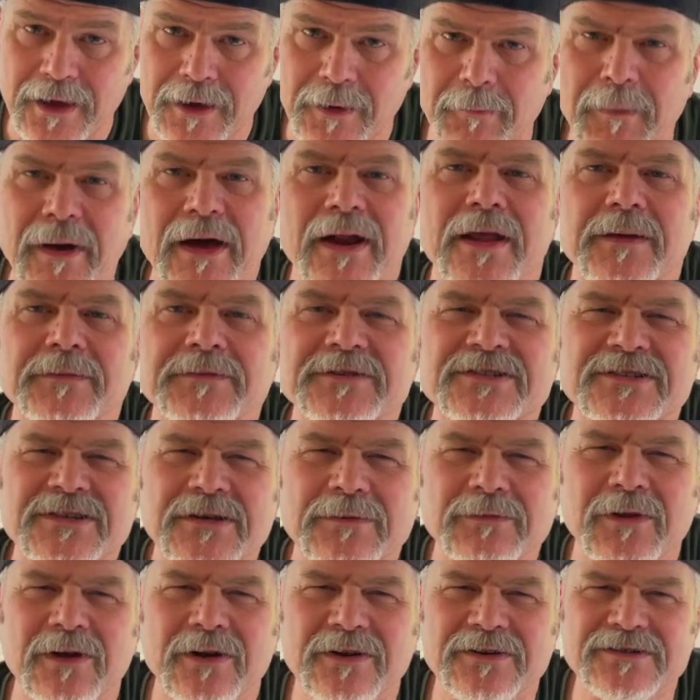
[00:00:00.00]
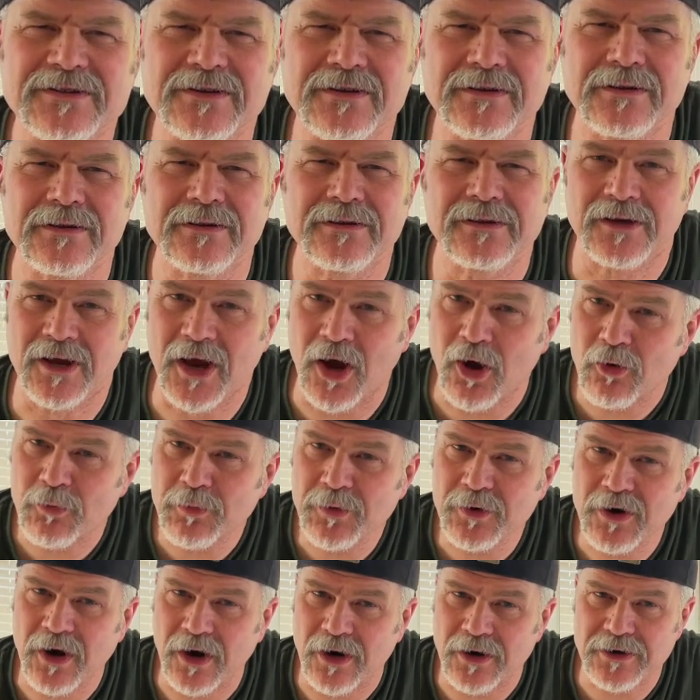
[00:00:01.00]
my name is Tim Larsen, the comic
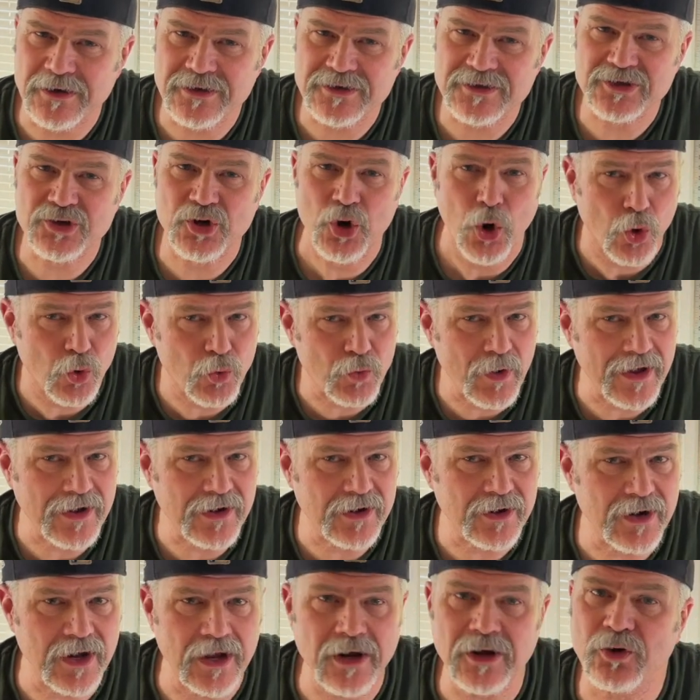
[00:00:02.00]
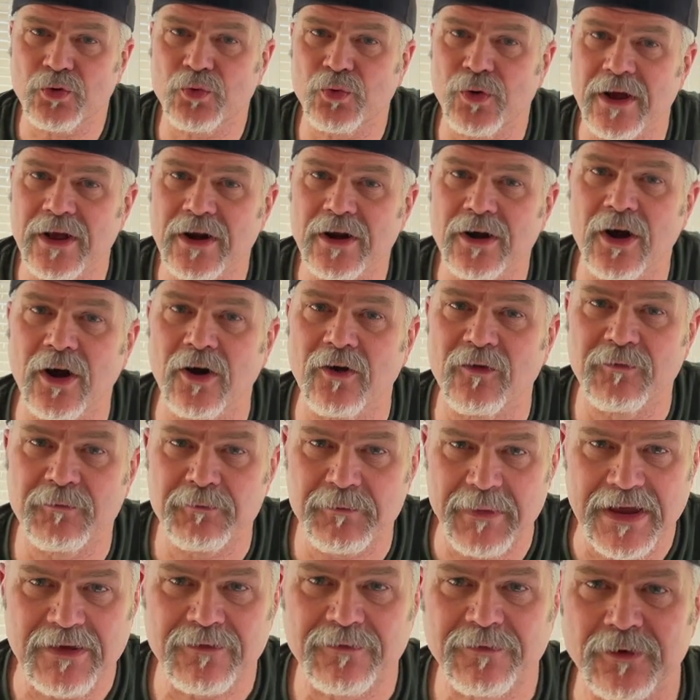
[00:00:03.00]
book artist, co-writer, and creator of
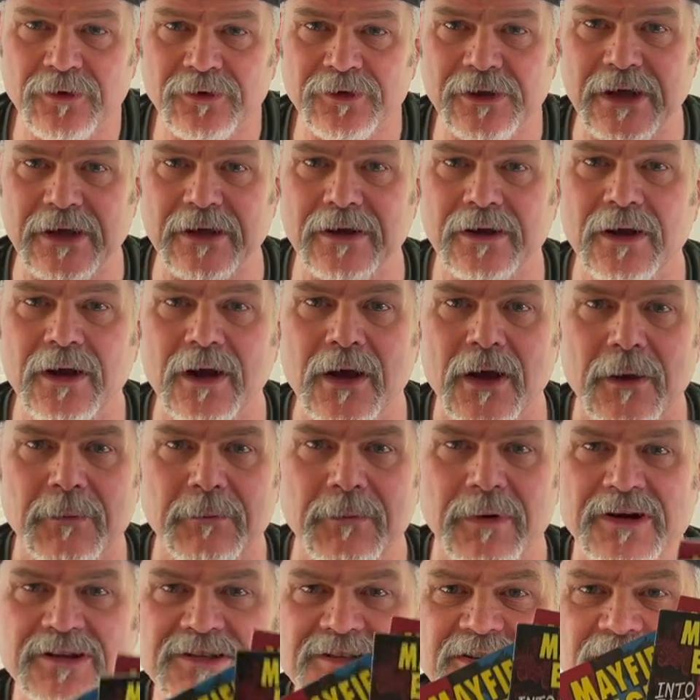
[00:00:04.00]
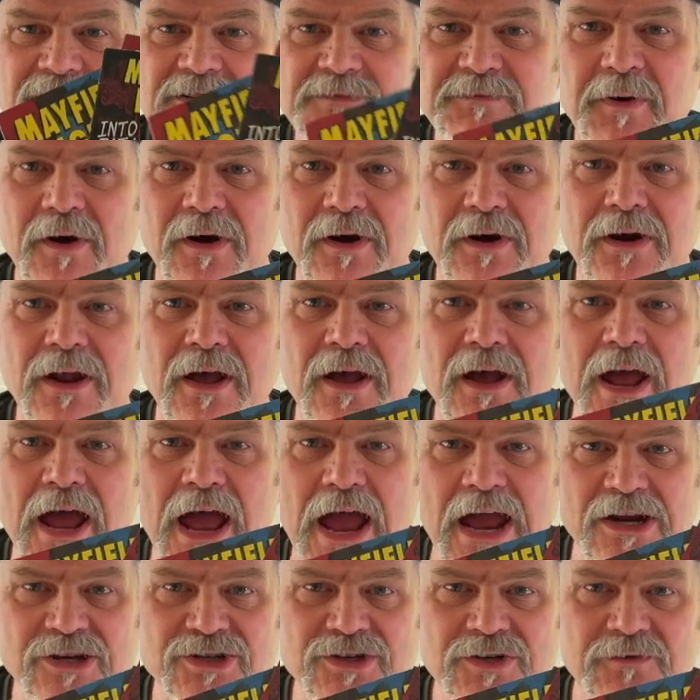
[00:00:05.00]
Mayfield 8, my 6-part,
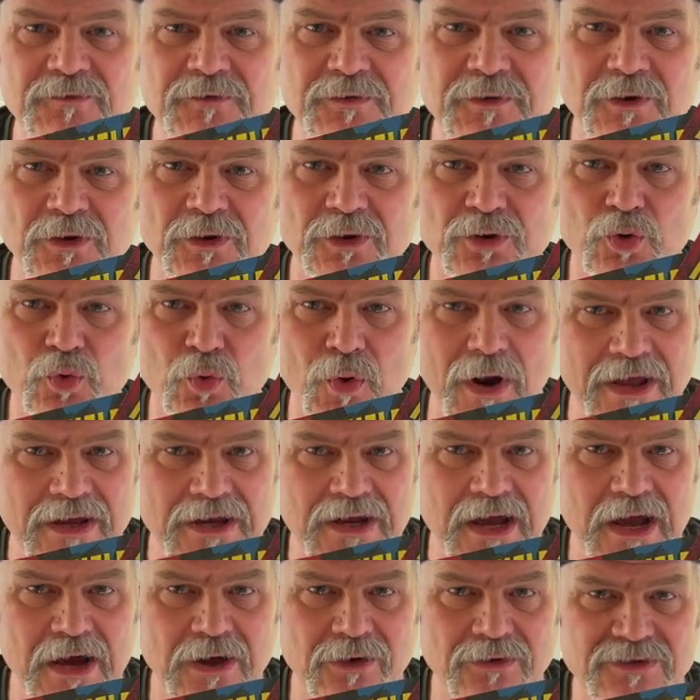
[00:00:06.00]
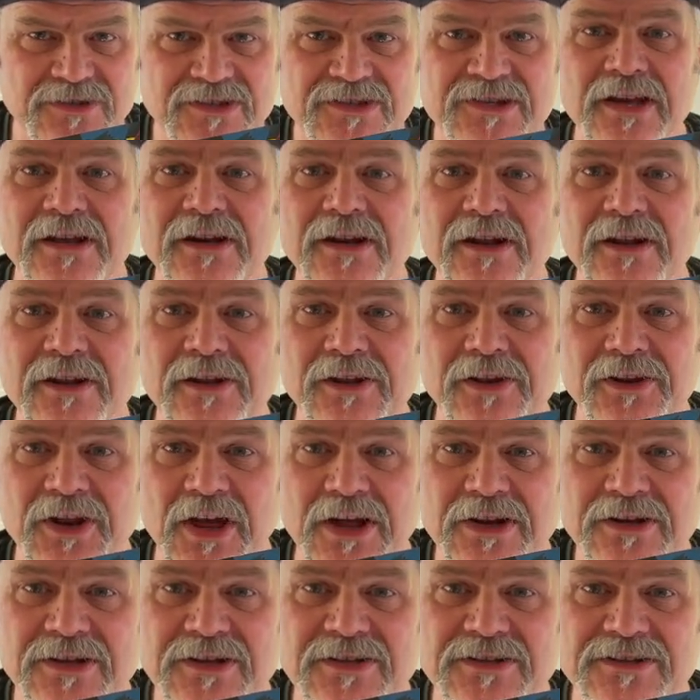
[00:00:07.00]
action-filled Grind-House set in the
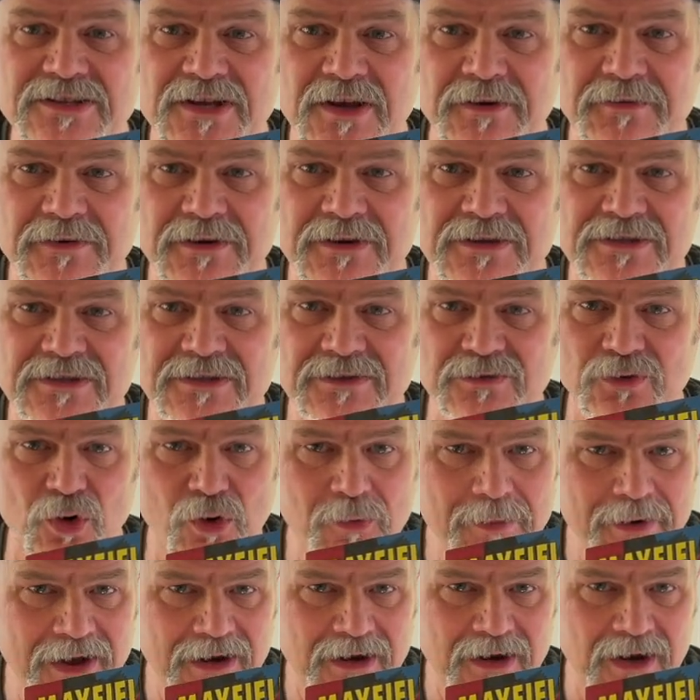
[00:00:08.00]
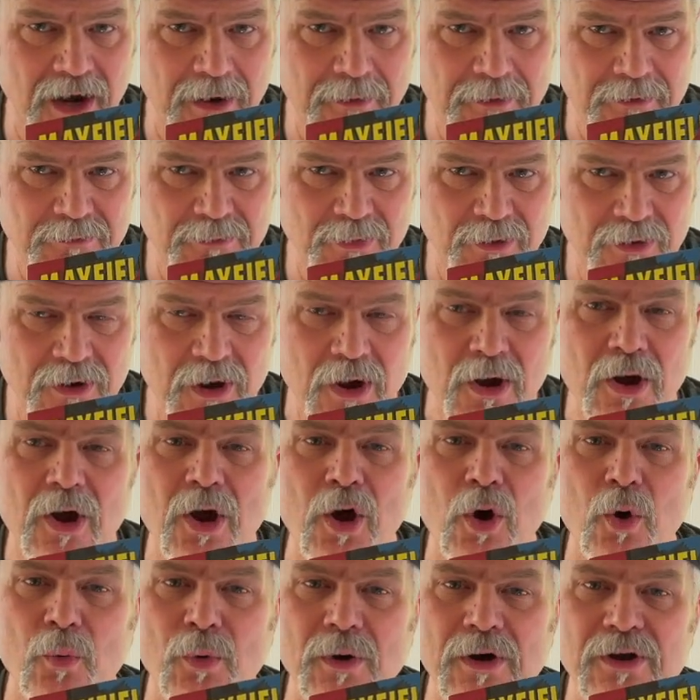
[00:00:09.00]
1970s throwback comic book
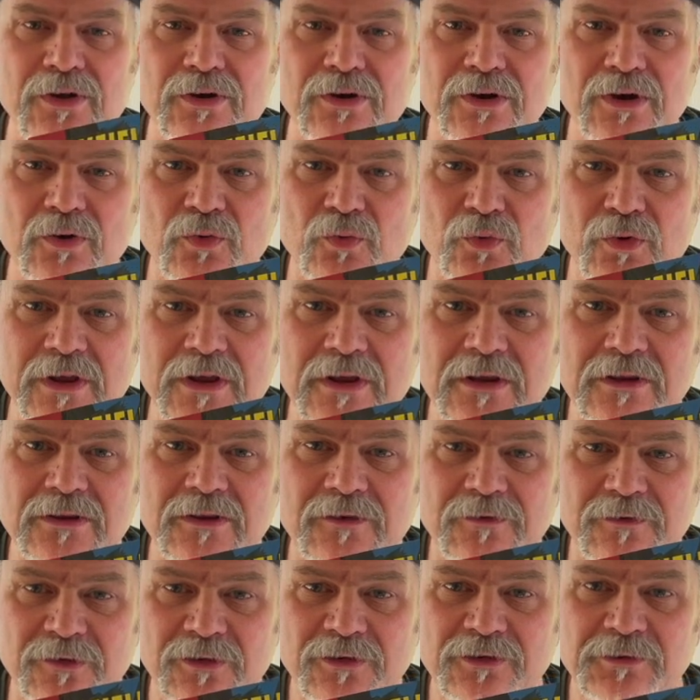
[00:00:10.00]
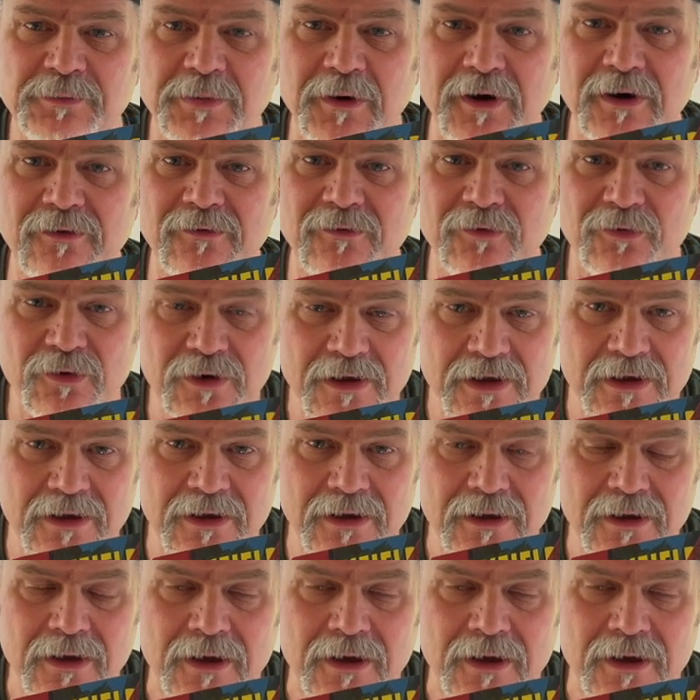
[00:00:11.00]
where you can read the first part free